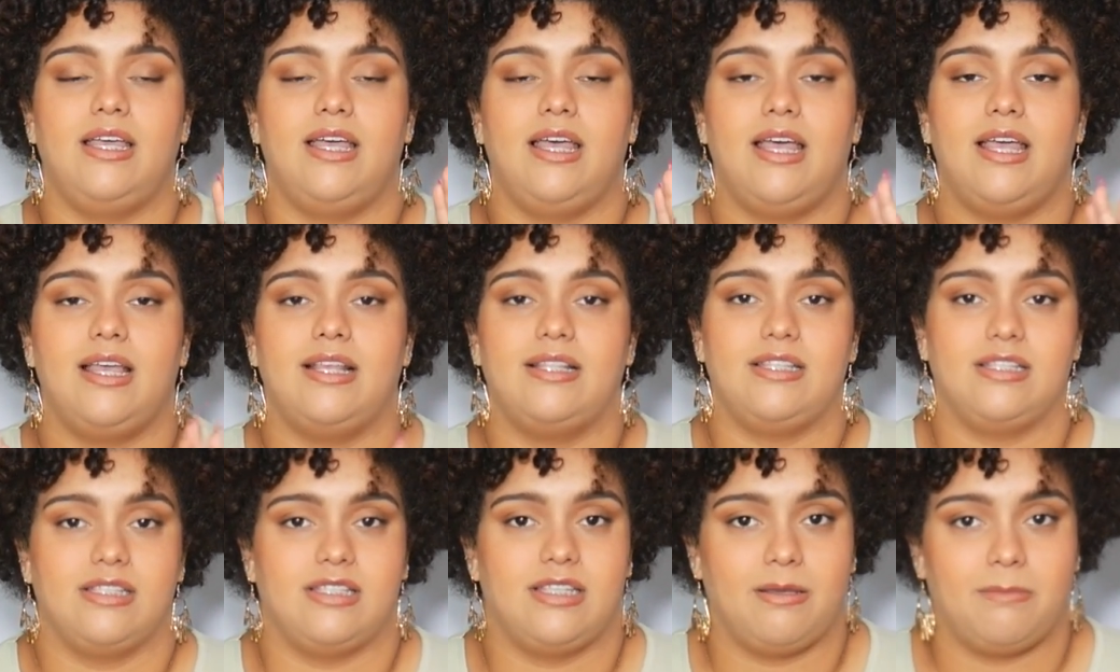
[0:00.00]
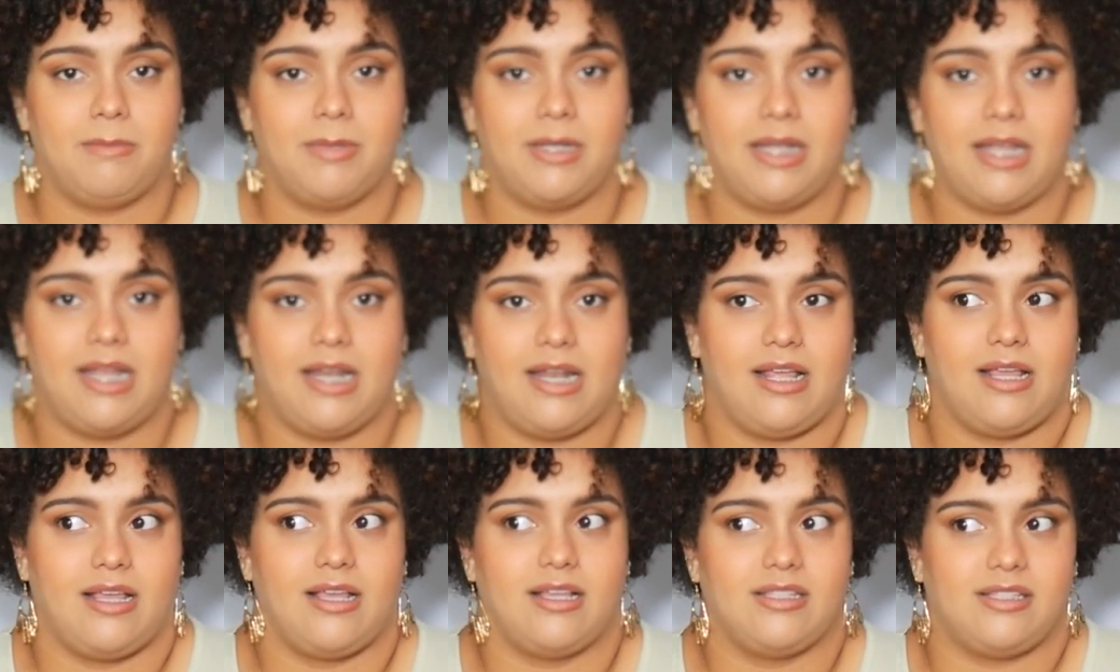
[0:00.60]
It's
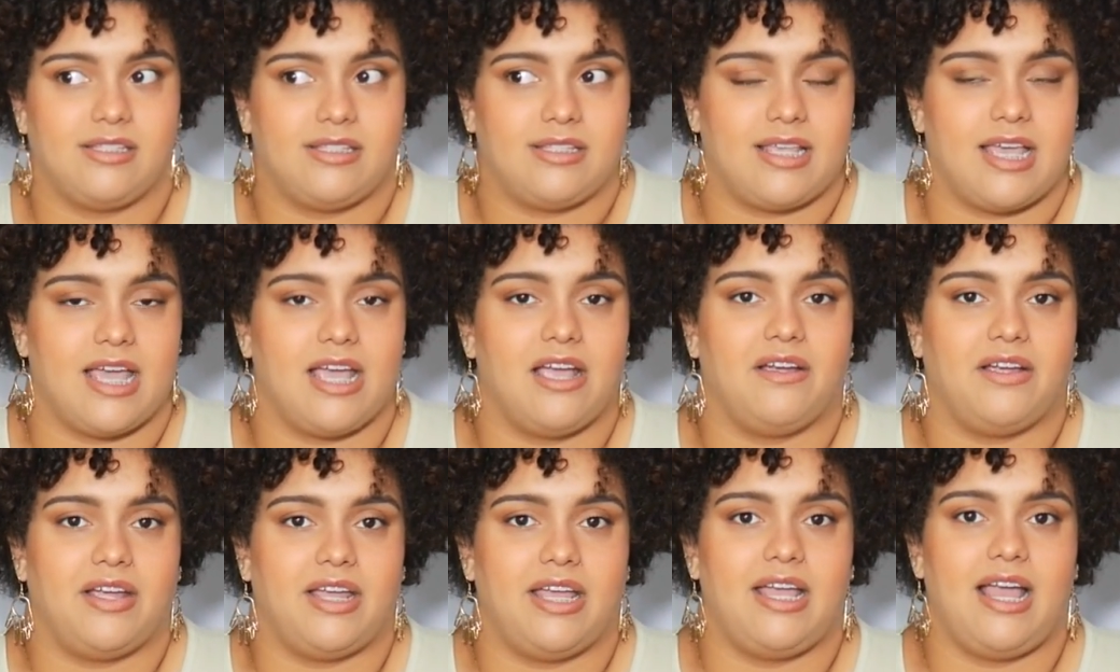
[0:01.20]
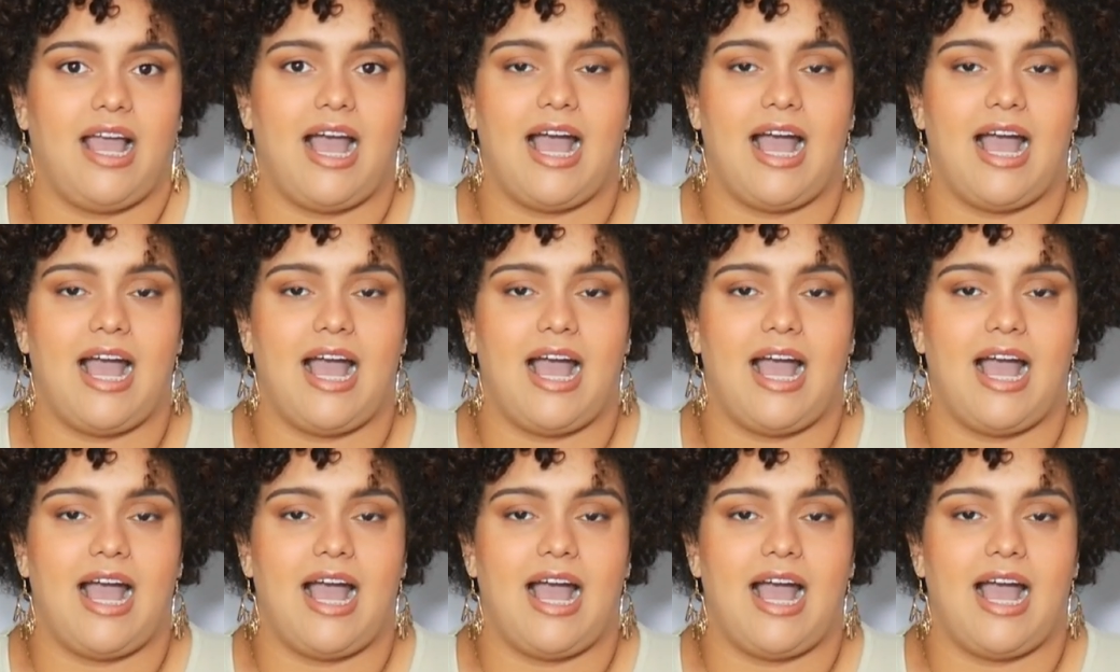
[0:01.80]
intimidating. It's scary.